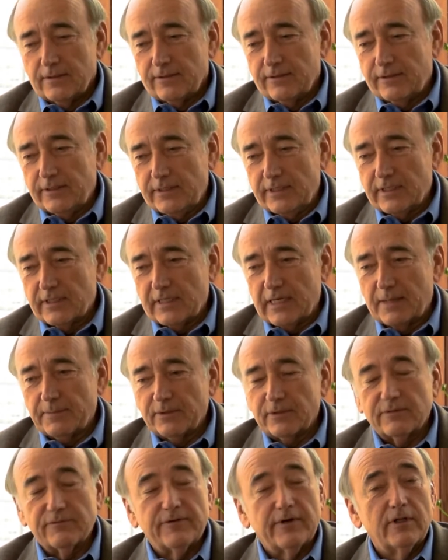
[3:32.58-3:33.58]
the
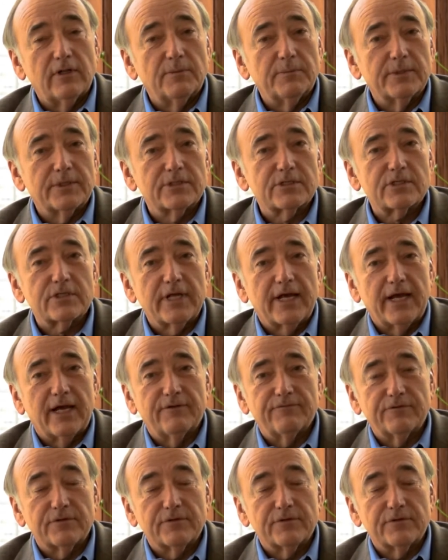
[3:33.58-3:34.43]
economic development staff,